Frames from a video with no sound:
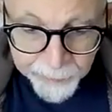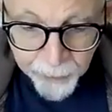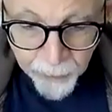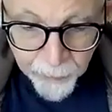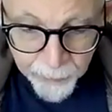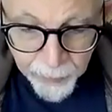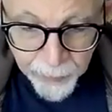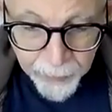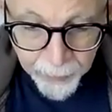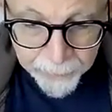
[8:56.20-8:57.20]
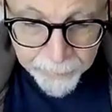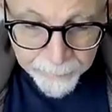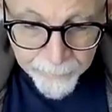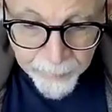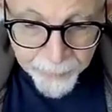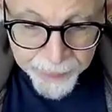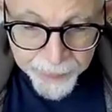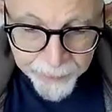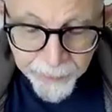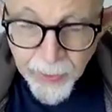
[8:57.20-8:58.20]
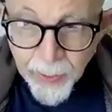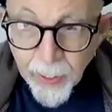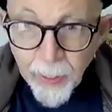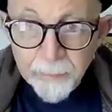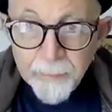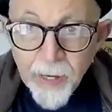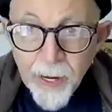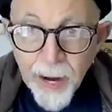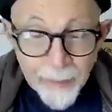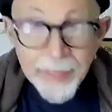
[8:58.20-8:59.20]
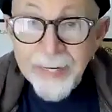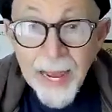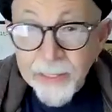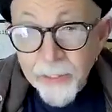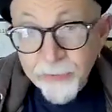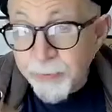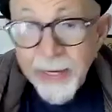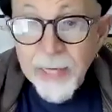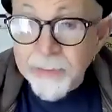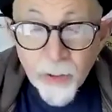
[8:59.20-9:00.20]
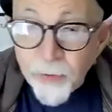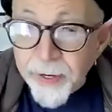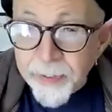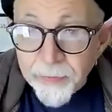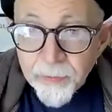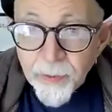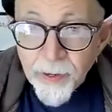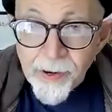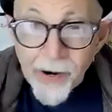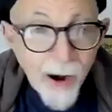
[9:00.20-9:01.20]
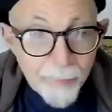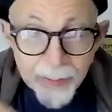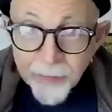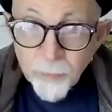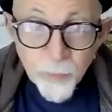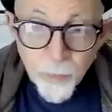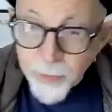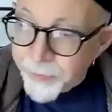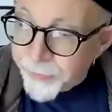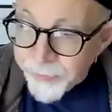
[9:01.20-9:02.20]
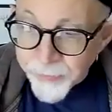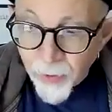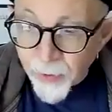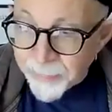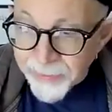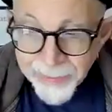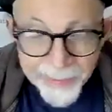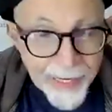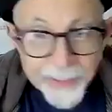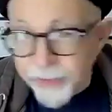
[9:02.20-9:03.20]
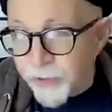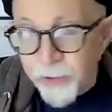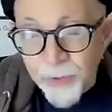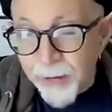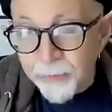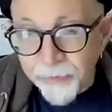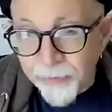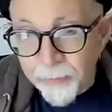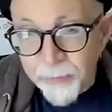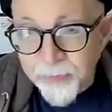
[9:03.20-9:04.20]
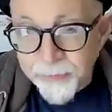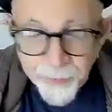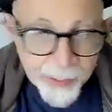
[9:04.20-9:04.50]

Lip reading: little memory here. I met Alex and we got along great. I mean, you know, I mean, he kind of knew I was Edward's